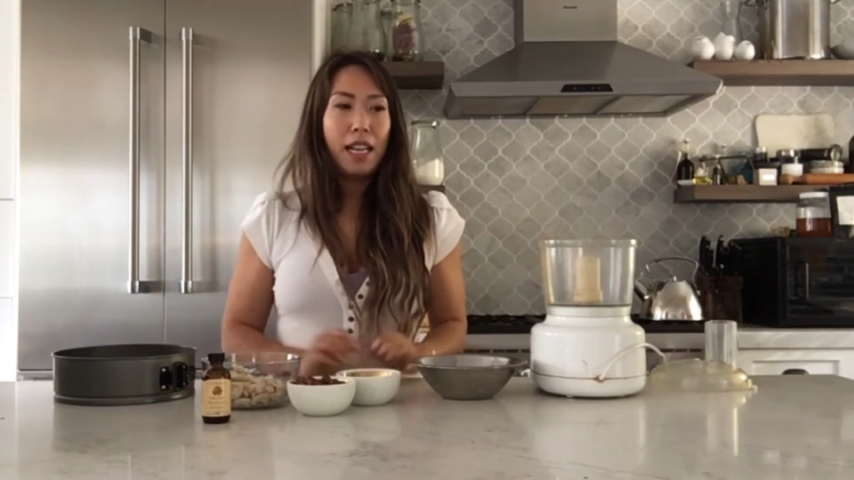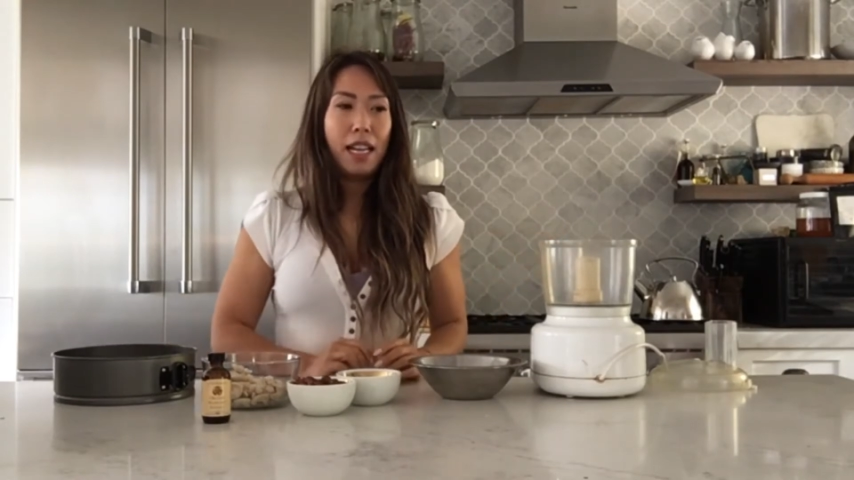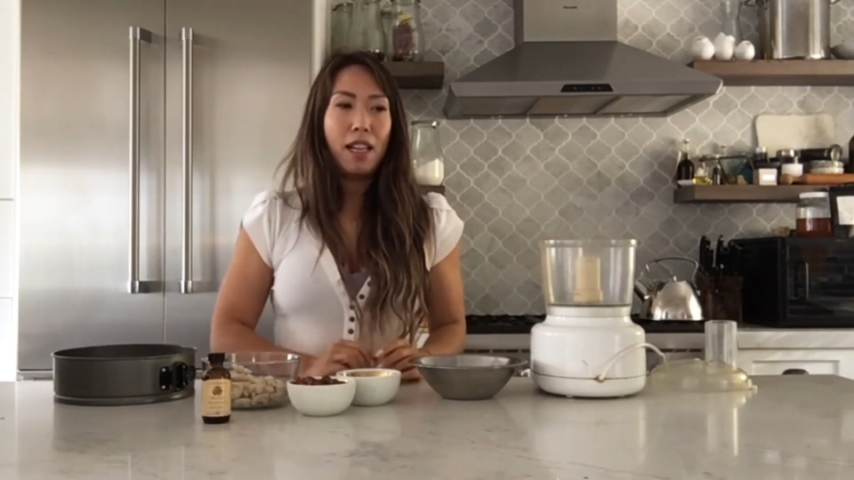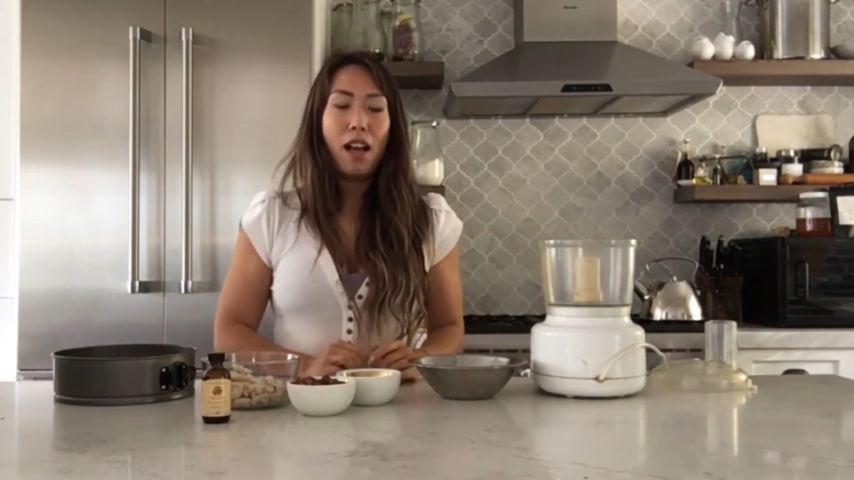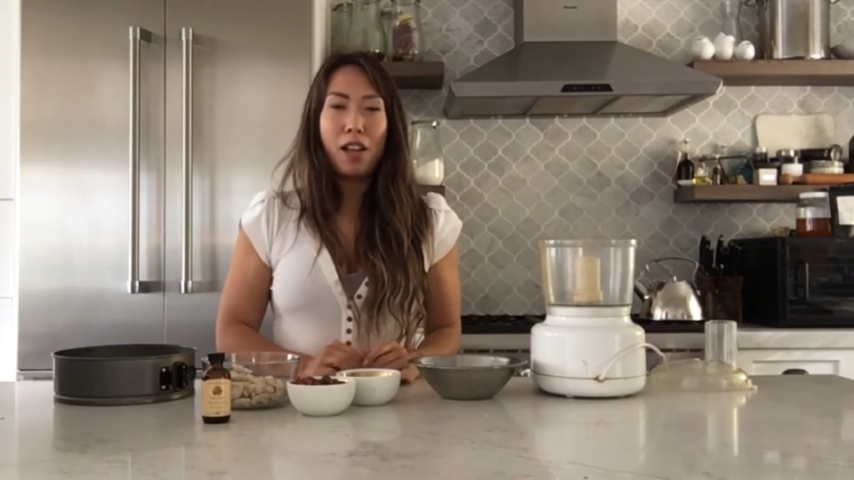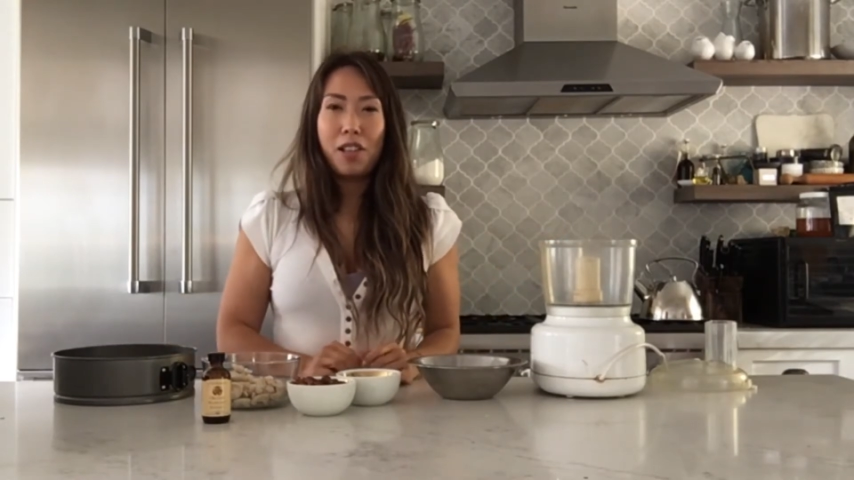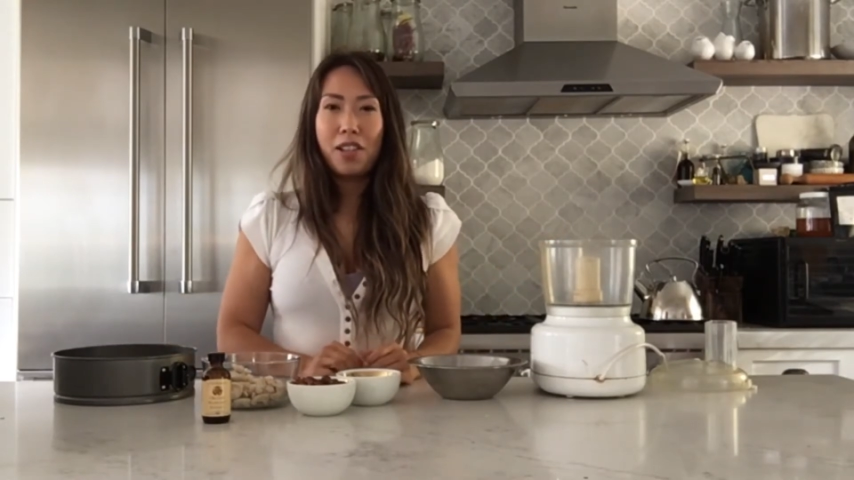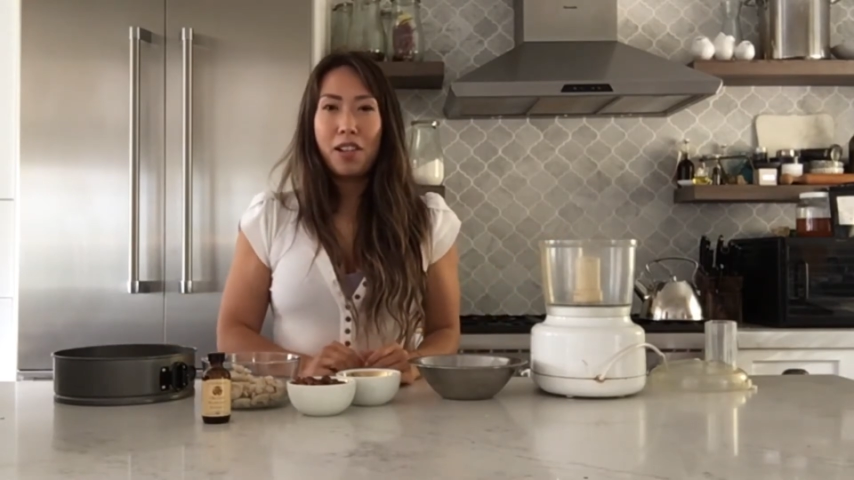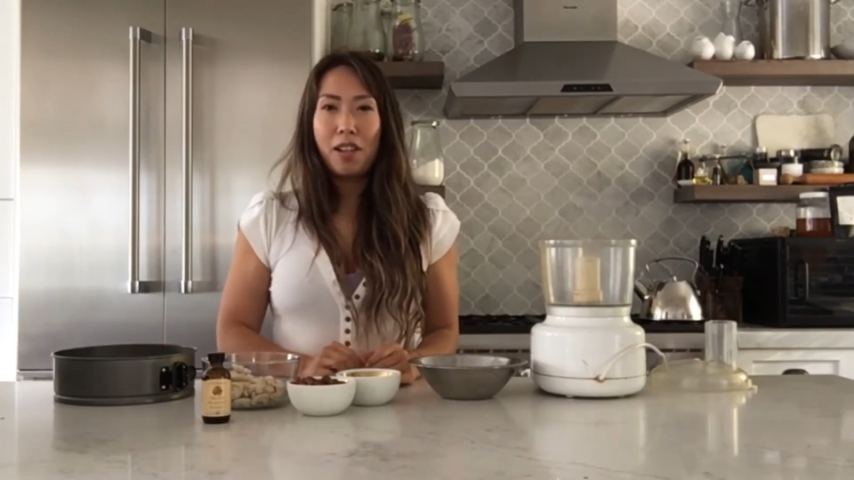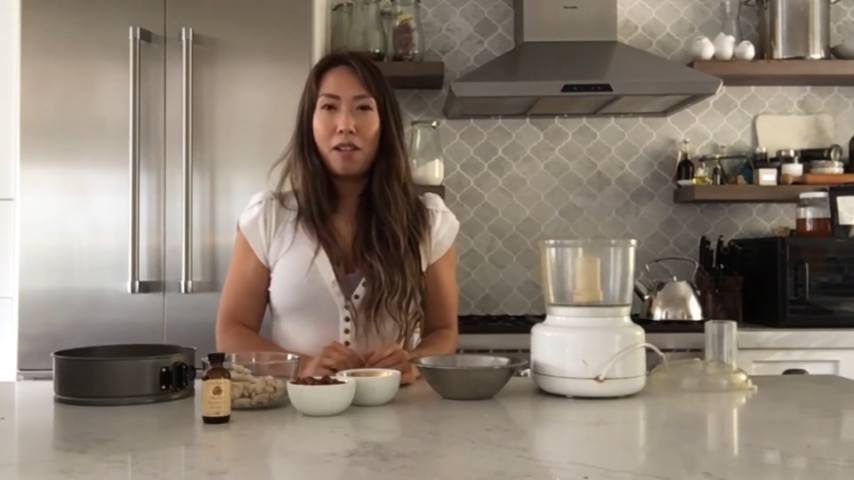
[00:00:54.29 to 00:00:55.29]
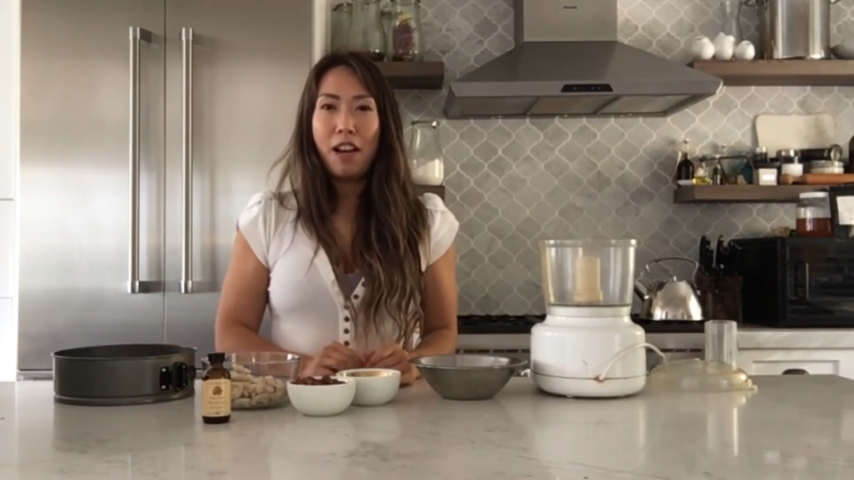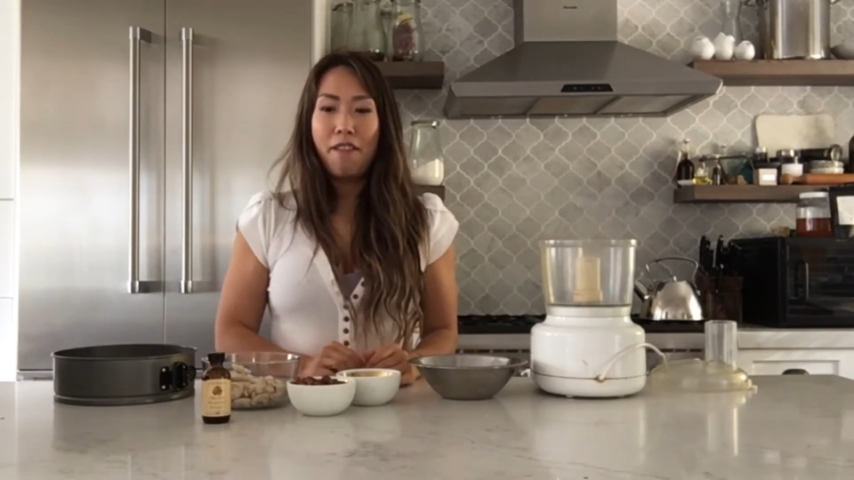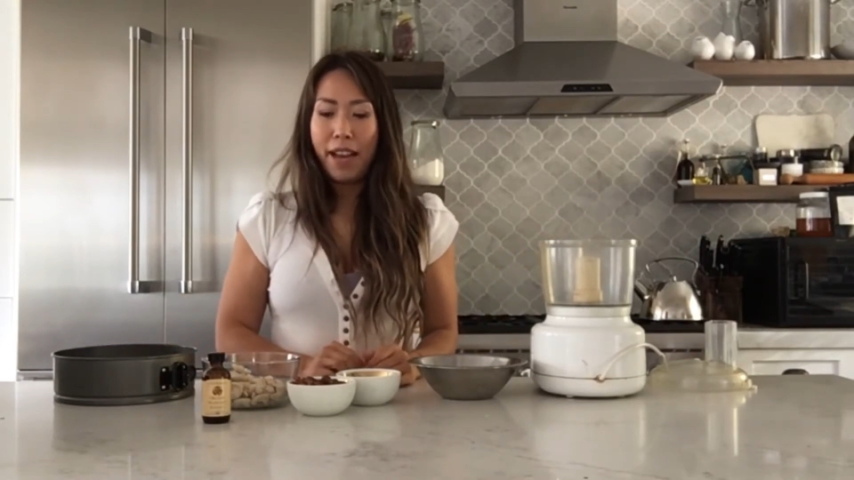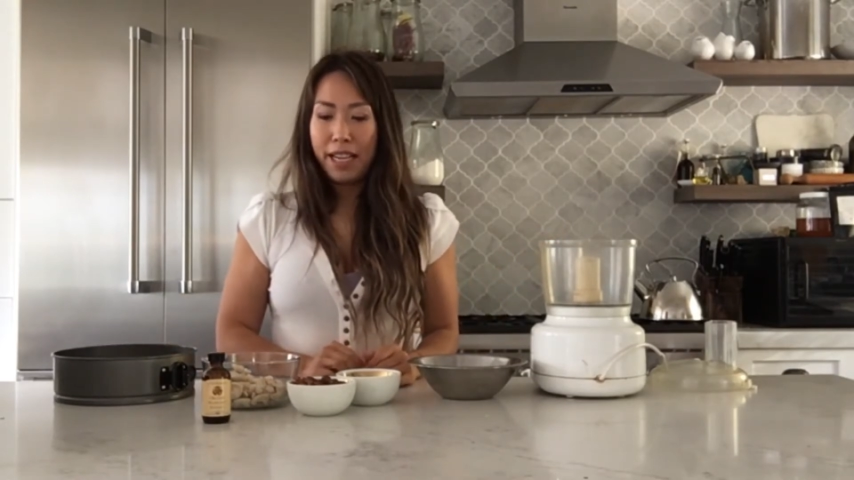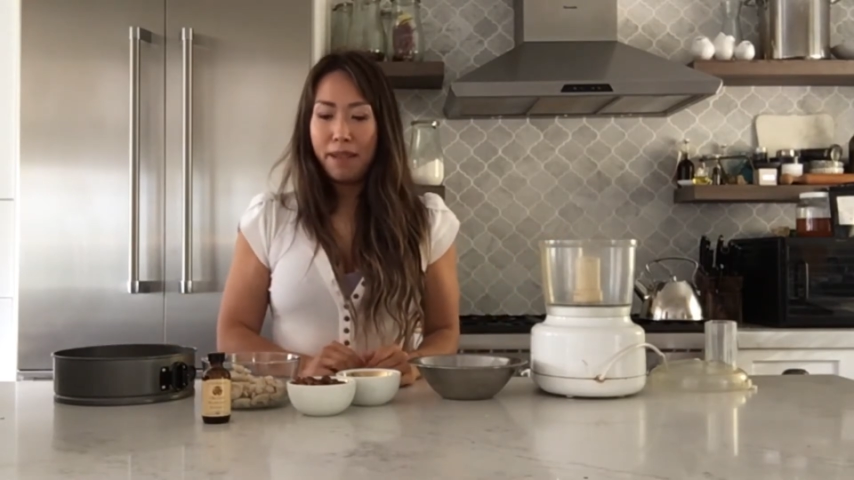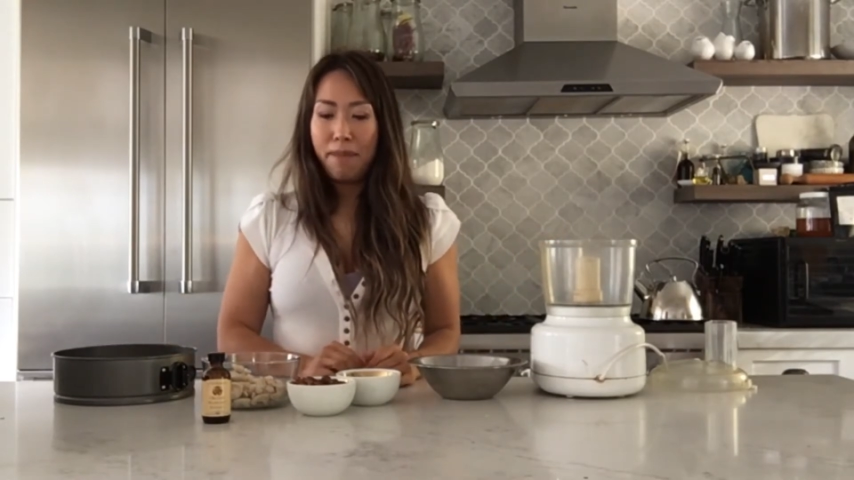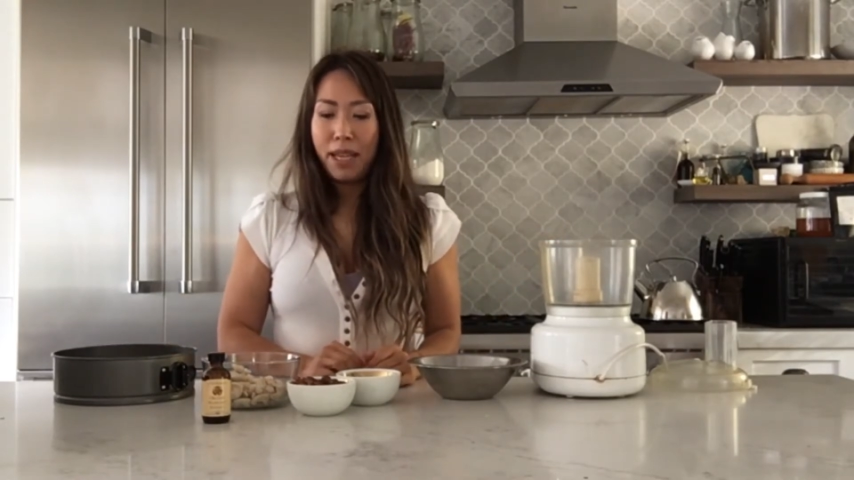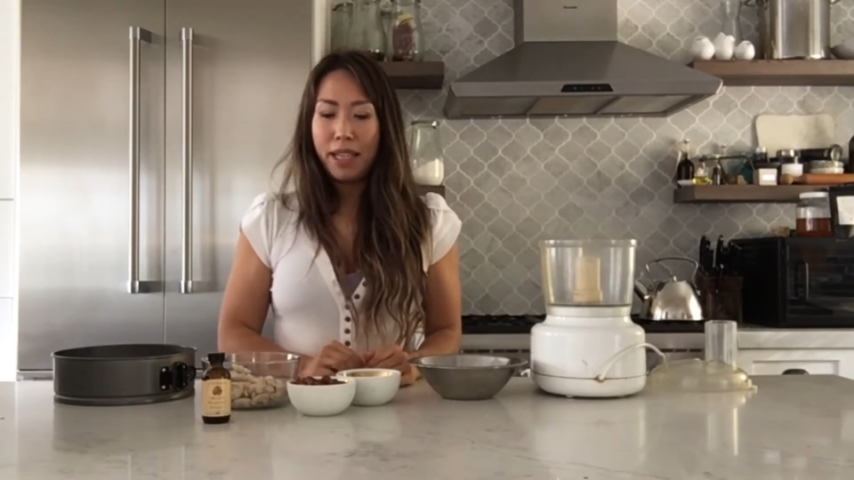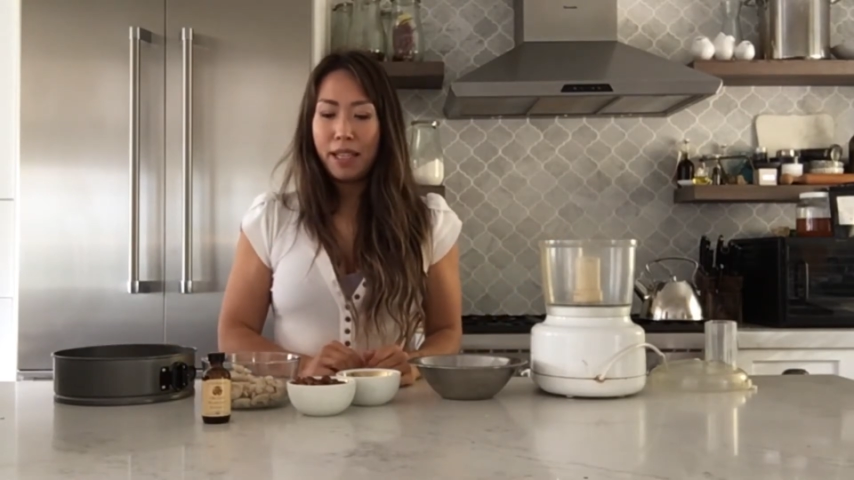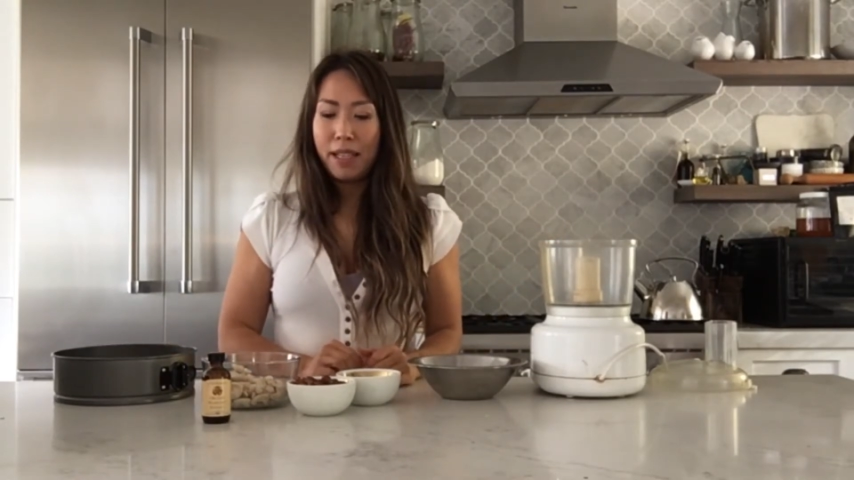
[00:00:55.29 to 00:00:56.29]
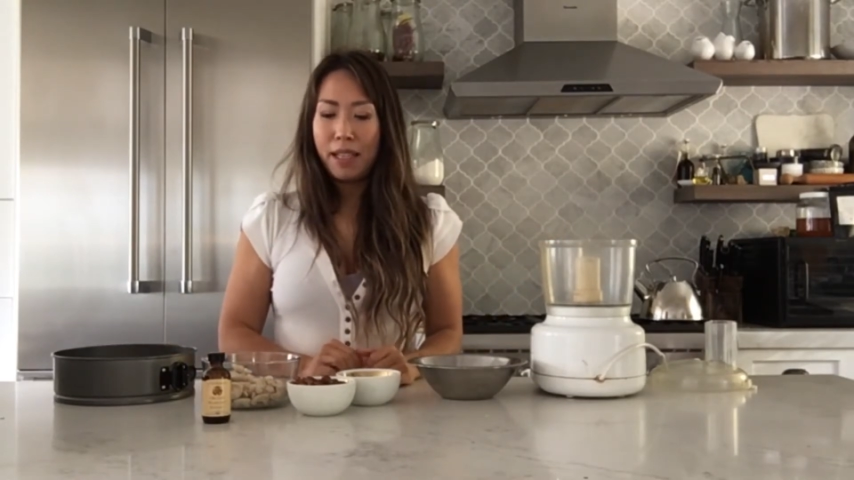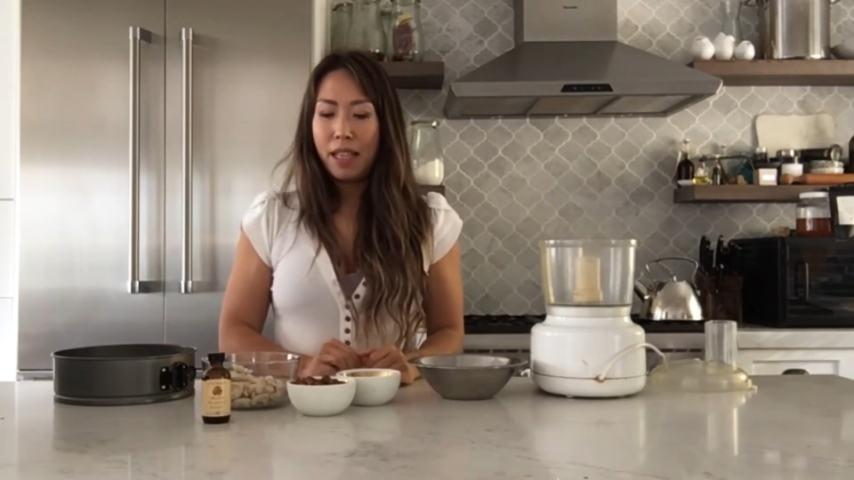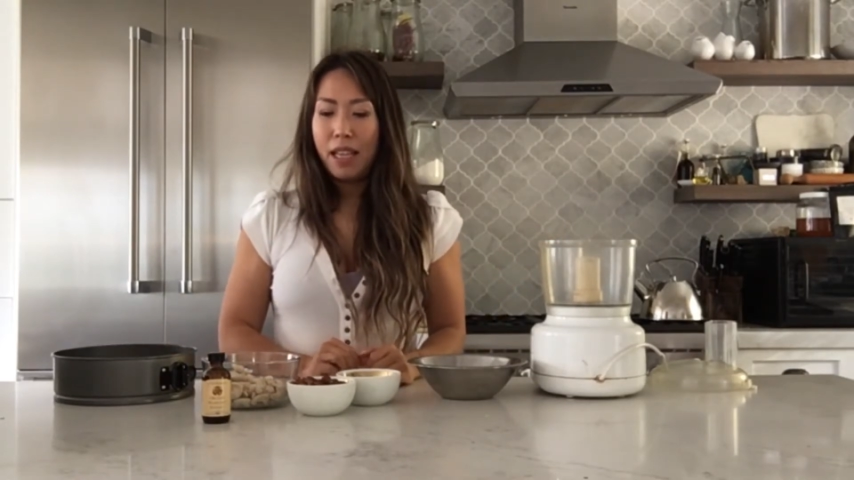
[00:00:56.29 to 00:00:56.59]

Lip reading: and also a Vitamix.